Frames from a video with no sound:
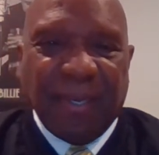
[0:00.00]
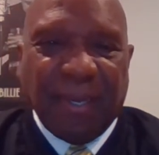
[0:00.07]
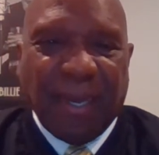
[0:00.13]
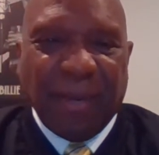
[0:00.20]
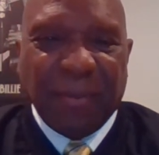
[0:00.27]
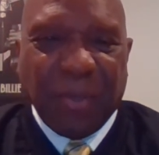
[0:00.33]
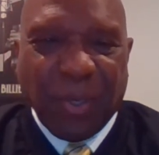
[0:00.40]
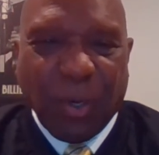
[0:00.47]

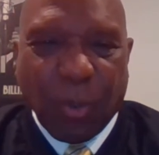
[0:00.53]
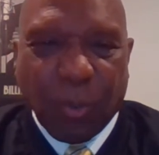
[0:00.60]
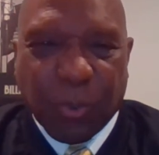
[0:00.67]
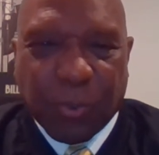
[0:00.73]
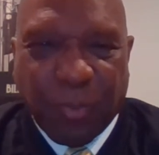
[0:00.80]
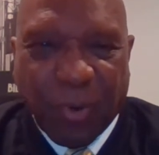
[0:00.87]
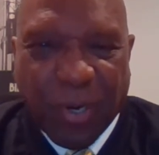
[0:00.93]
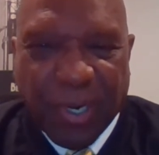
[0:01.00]
I'm your
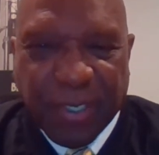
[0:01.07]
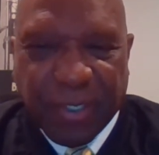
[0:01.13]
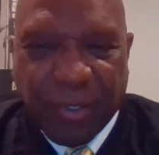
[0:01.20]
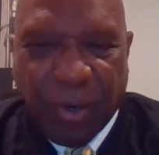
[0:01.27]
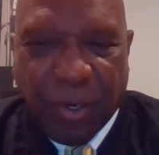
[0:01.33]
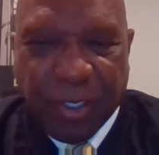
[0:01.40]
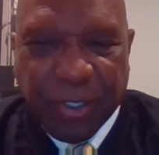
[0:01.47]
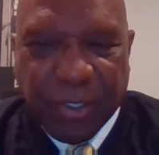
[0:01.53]
host, Brandon
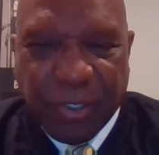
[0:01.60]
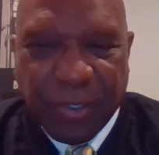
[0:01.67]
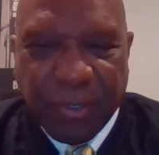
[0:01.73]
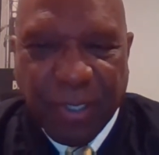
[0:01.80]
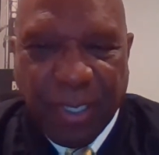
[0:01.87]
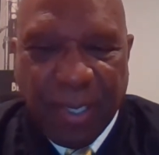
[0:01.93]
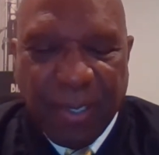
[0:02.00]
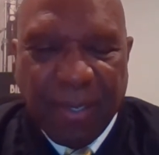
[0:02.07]
Hardison,
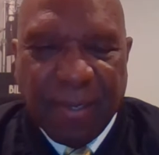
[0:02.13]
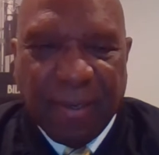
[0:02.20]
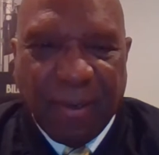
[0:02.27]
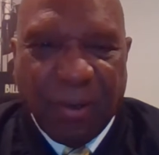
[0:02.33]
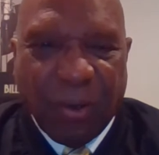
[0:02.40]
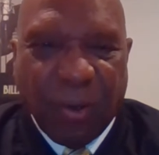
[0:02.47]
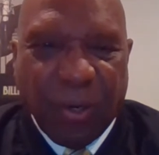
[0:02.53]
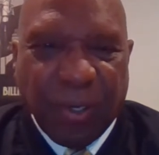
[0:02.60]

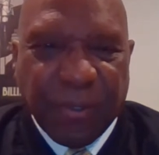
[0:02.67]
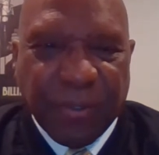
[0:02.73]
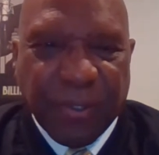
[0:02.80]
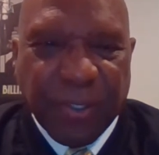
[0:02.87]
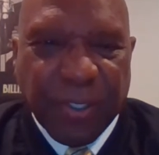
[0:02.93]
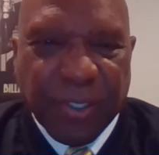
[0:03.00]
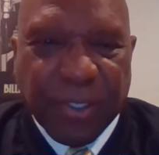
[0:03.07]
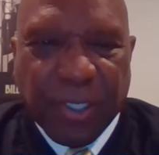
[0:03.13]
on
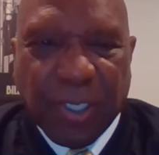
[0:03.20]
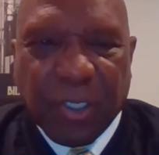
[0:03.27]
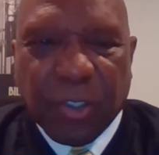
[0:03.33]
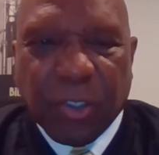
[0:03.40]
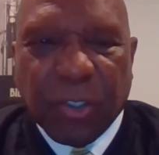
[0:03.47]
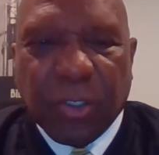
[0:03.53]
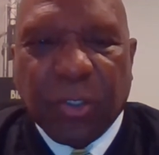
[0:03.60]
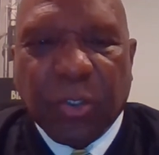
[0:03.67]
this
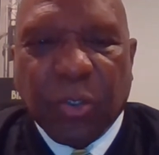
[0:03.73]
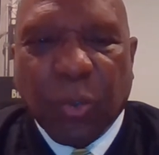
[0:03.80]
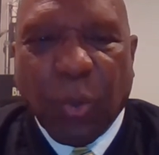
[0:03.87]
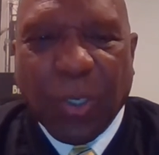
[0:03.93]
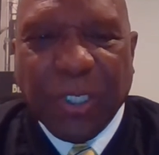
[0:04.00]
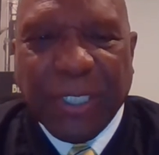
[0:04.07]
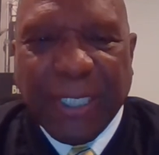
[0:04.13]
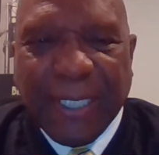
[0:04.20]

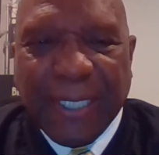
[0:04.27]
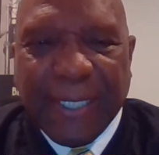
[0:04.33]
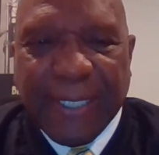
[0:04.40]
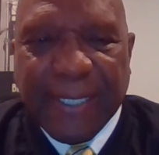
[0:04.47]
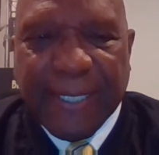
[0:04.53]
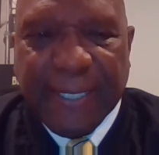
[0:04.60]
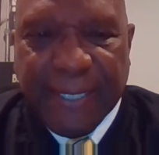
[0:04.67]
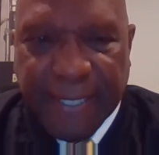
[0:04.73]

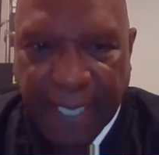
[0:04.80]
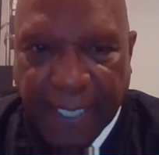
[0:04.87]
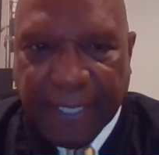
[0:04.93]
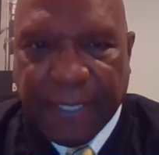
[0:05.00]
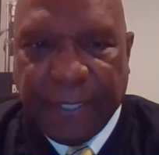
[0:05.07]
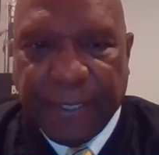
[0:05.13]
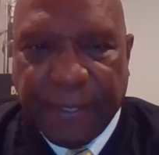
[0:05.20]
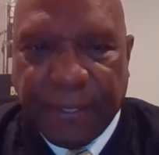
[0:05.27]

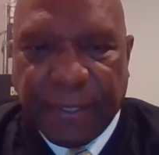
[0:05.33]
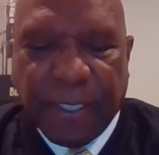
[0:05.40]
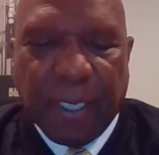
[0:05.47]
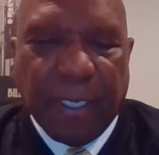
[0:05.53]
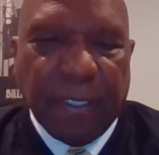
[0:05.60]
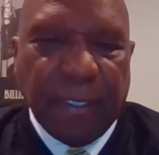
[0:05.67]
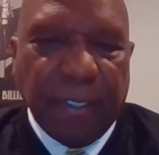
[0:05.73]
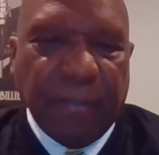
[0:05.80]
22nd
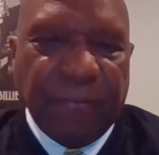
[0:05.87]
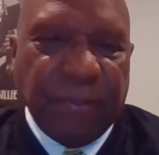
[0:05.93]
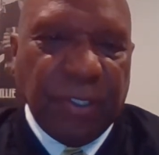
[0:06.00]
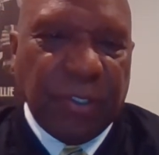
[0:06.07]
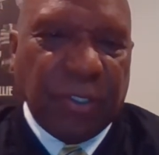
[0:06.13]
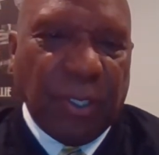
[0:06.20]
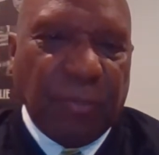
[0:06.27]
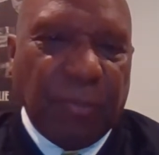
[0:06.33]
day of
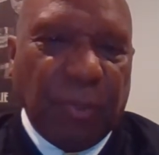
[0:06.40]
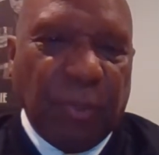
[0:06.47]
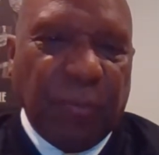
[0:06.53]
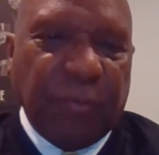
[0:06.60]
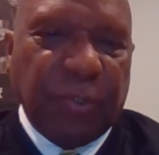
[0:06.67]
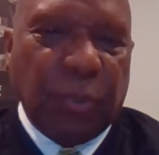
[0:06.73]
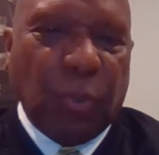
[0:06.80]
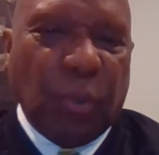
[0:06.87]
December of
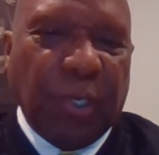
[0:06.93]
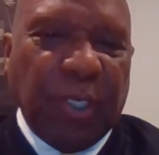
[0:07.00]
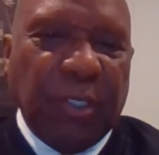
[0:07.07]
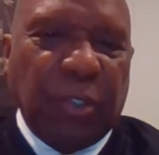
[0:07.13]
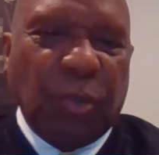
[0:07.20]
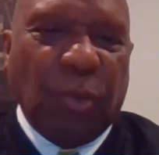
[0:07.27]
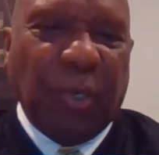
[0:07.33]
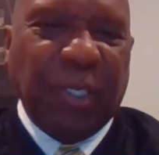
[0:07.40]

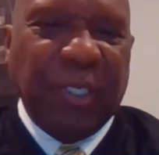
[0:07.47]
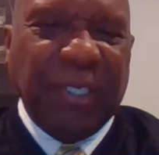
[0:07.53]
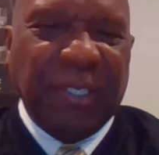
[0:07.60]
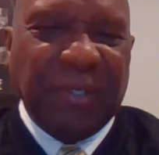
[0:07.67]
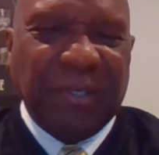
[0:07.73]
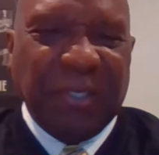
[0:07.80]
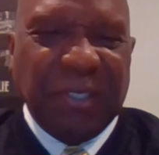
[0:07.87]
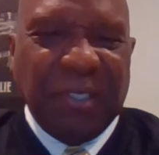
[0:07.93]
2020
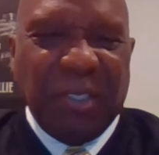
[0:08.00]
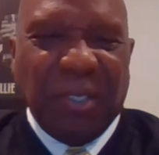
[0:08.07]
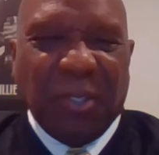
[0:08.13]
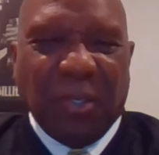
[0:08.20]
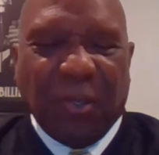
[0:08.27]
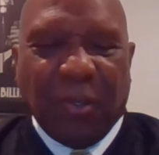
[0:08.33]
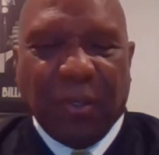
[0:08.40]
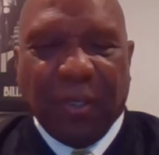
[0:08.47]
in the
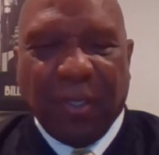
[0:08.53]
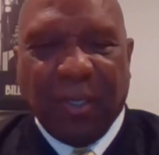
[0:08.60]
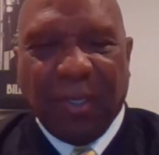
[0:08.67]
year